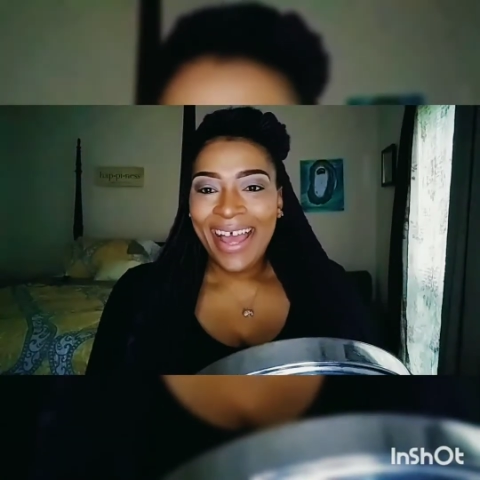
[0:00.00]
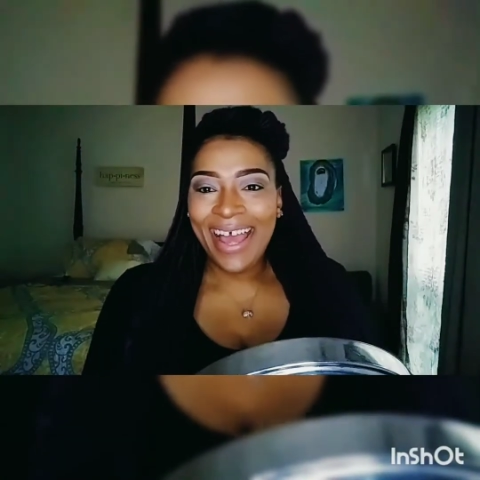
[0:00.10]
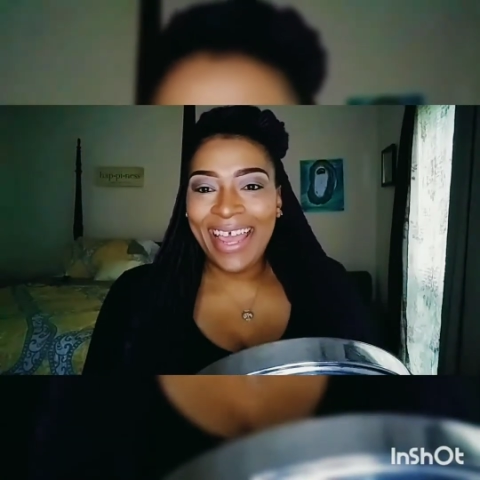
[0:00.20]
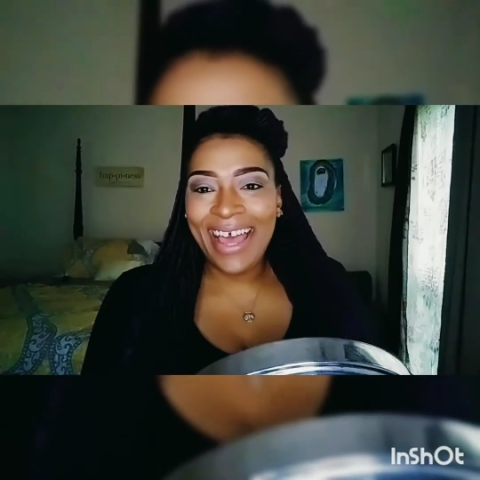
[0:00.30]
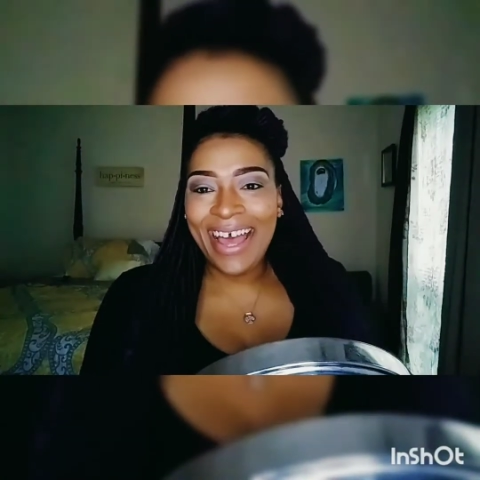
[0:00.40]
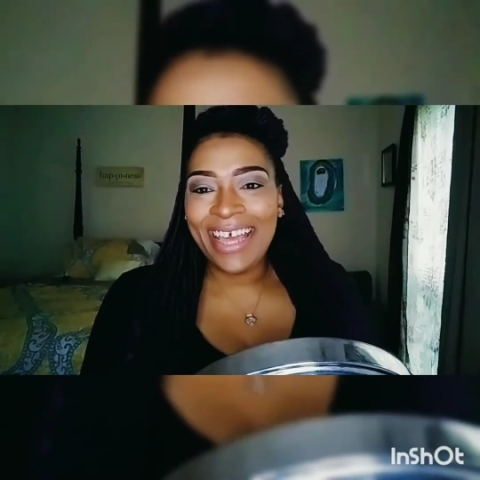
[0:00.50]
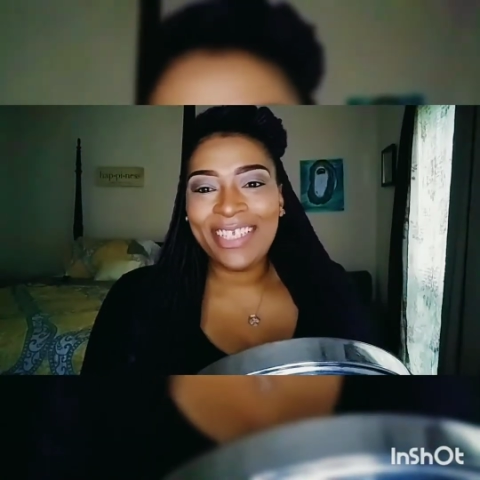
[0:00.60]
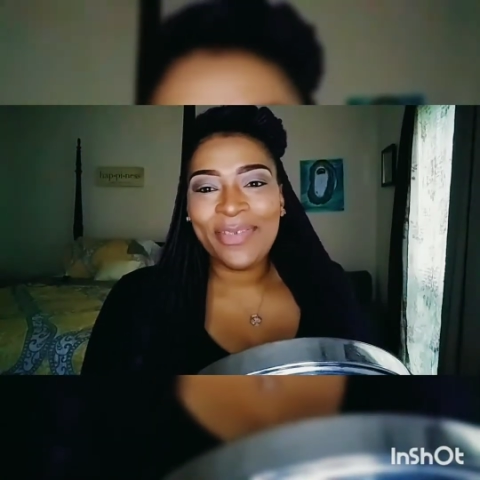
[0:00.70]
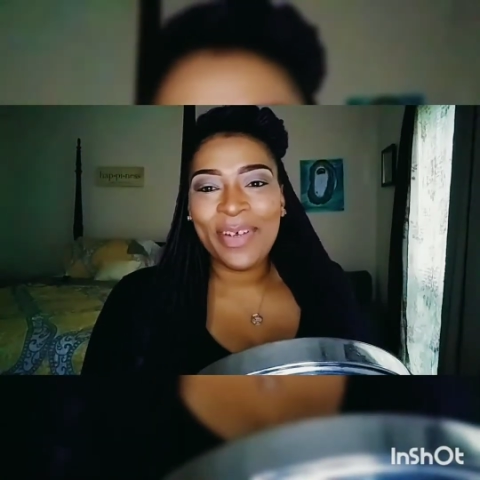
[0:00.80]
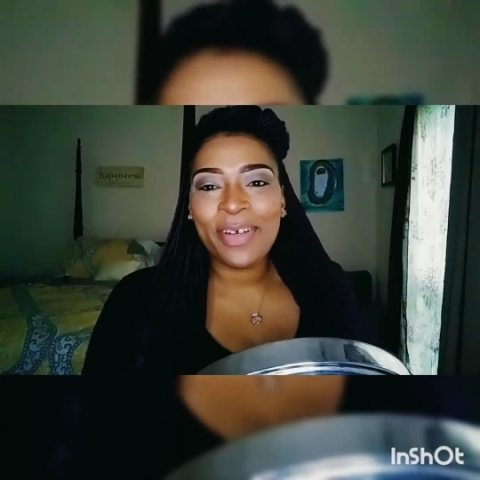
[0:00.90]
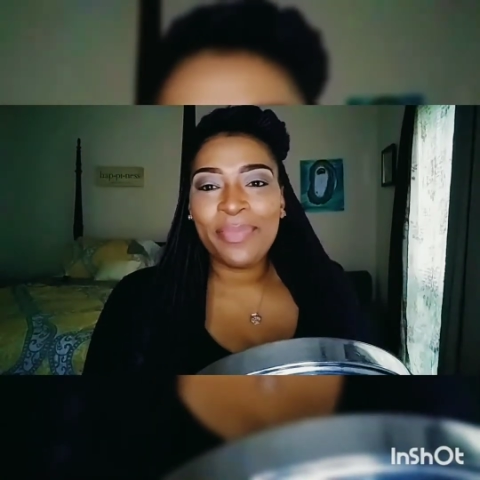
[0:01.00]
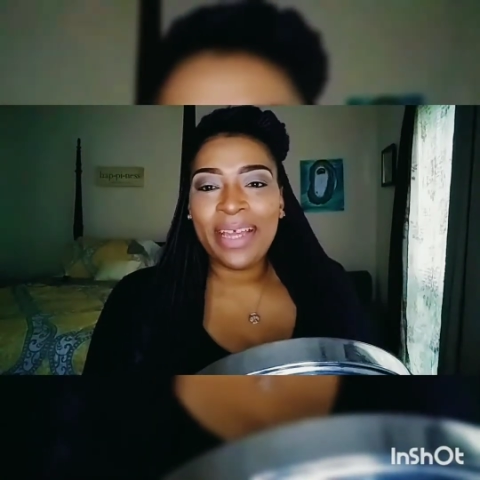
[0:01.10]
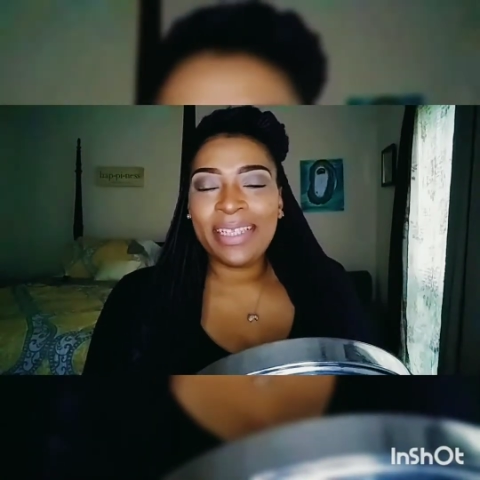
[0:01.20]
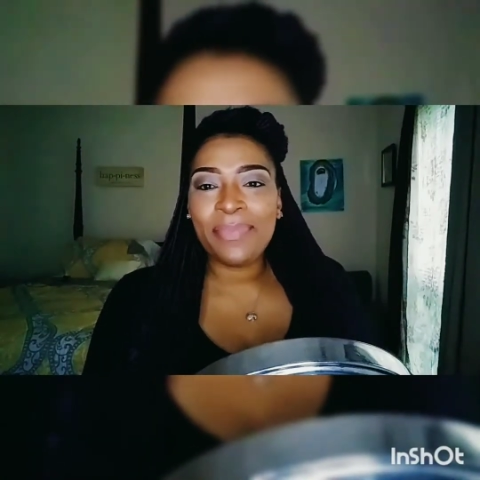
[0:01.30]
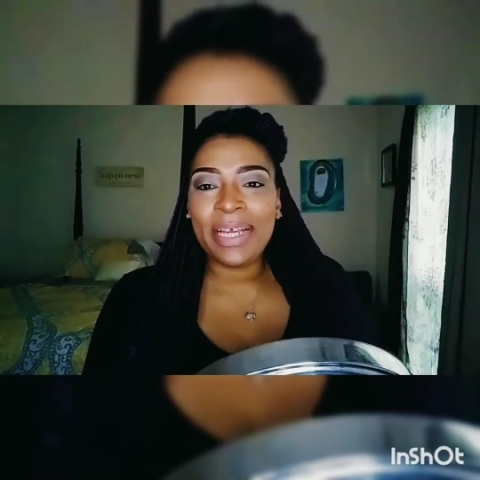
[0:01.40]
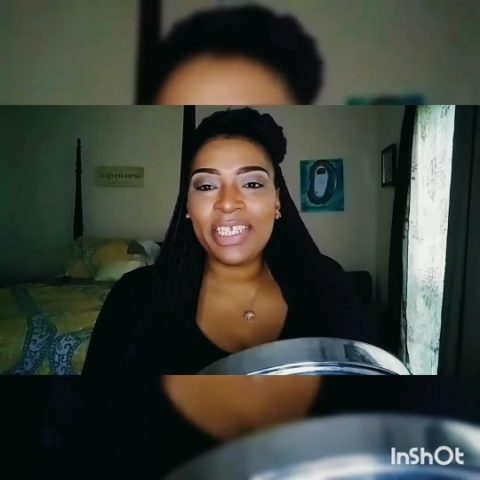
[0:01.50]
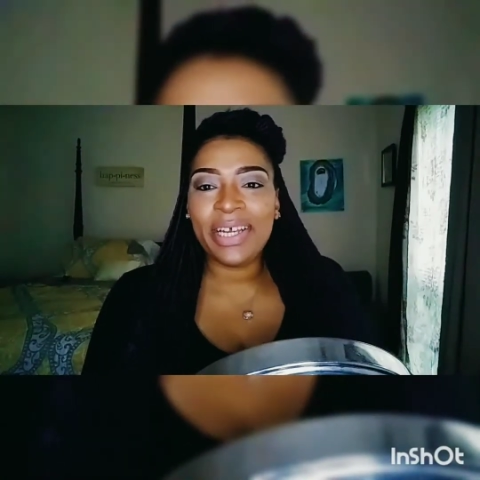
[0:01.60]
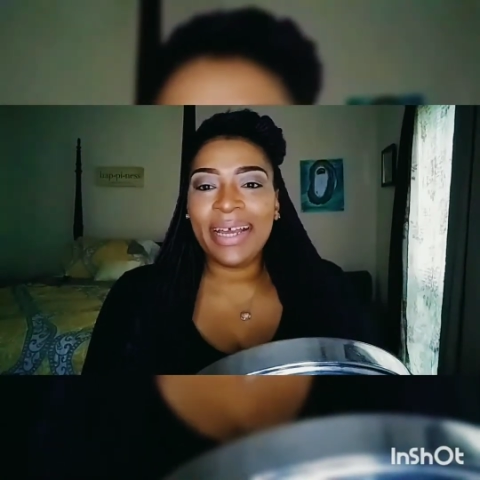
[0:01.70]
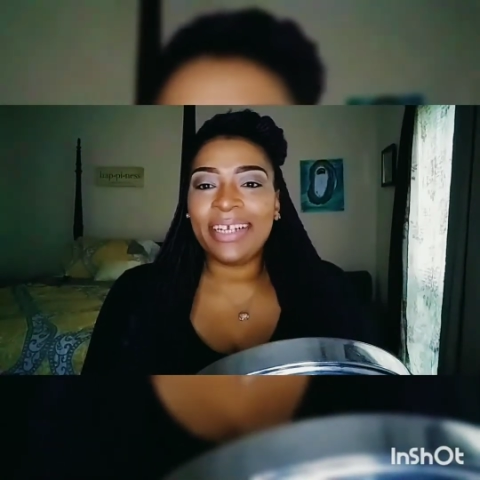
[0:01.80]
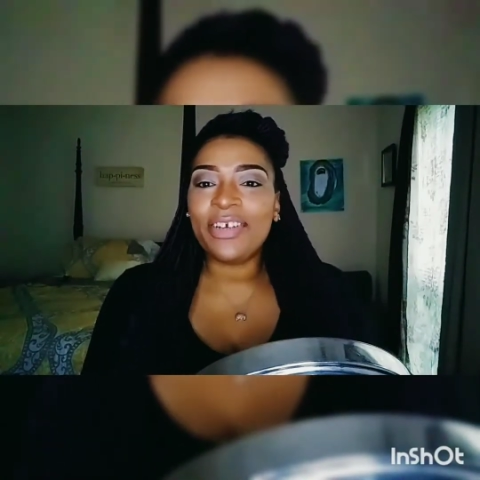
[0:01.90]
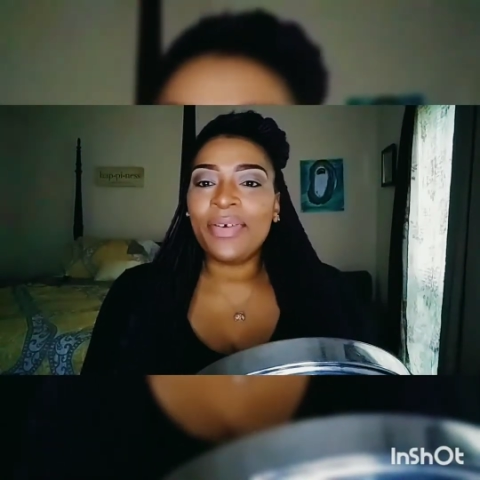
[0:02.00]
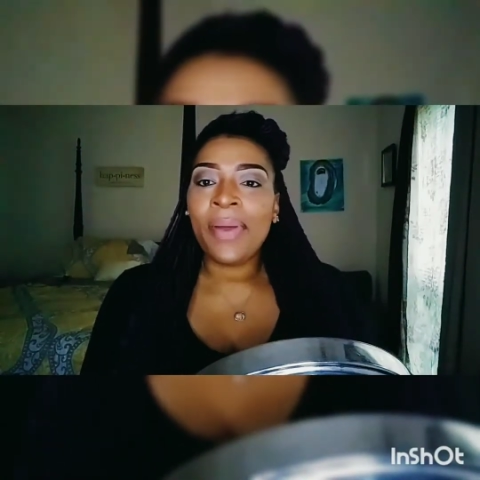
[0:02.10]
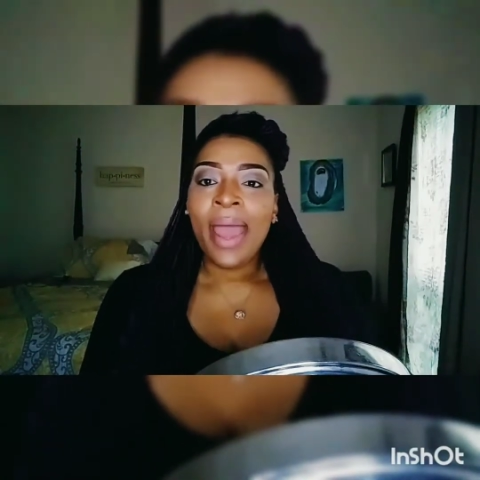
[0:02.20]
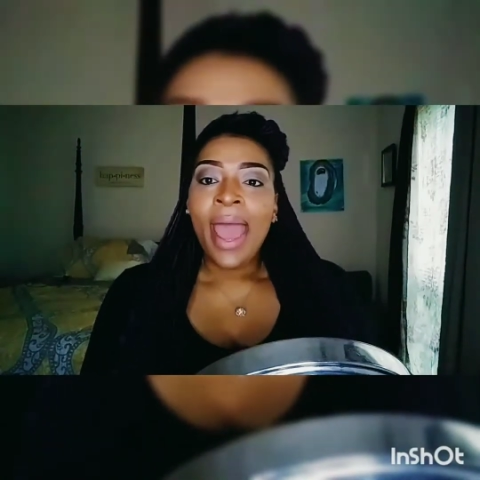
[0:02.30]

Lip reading: Hi guys, welcome back to my channel.